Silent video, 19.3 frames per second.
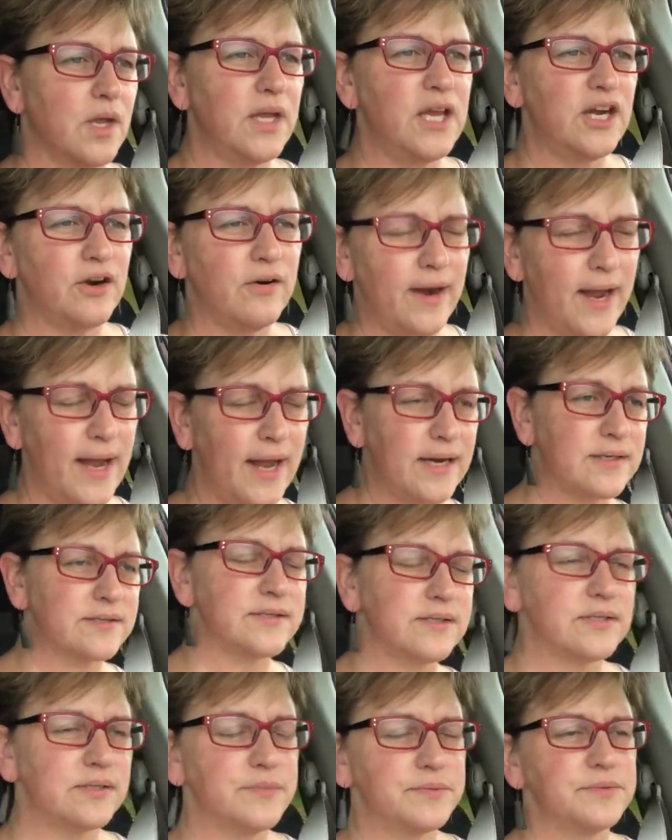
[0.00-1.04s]

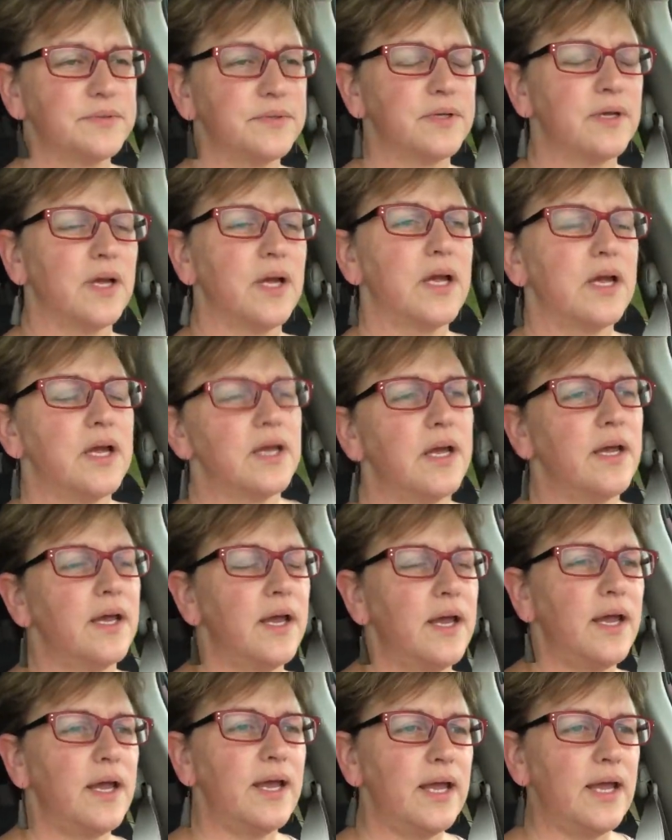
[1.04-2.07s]
interacts,
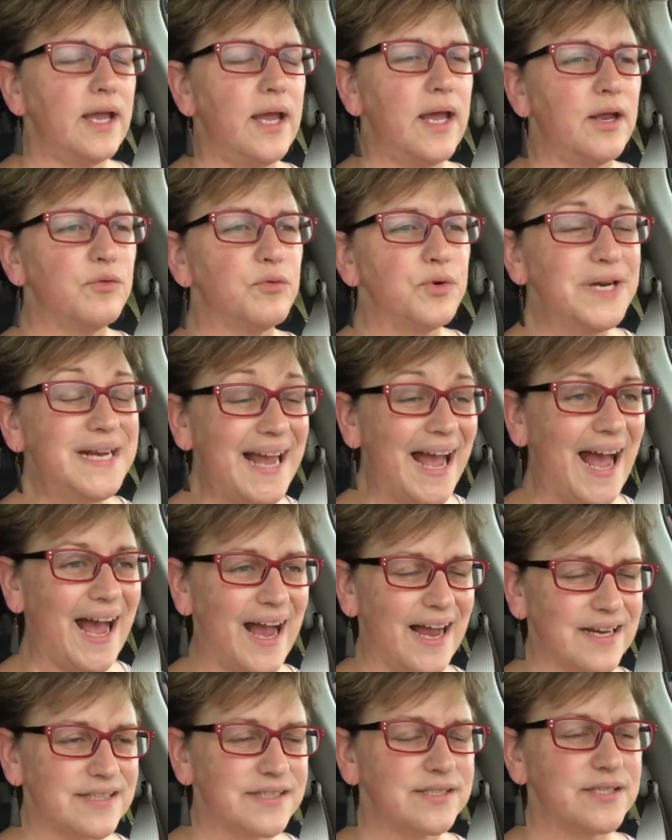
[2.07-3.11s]
and
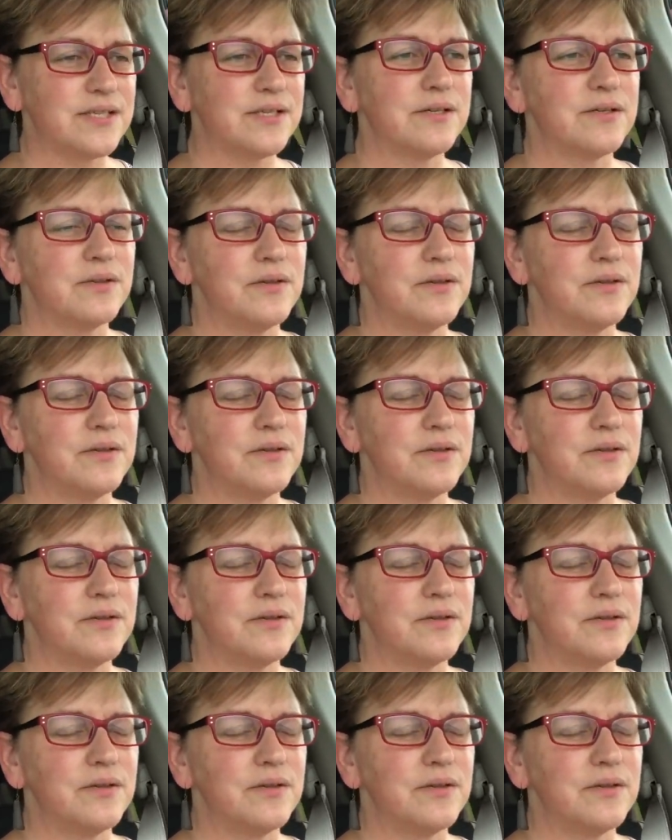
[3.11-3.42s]
reacts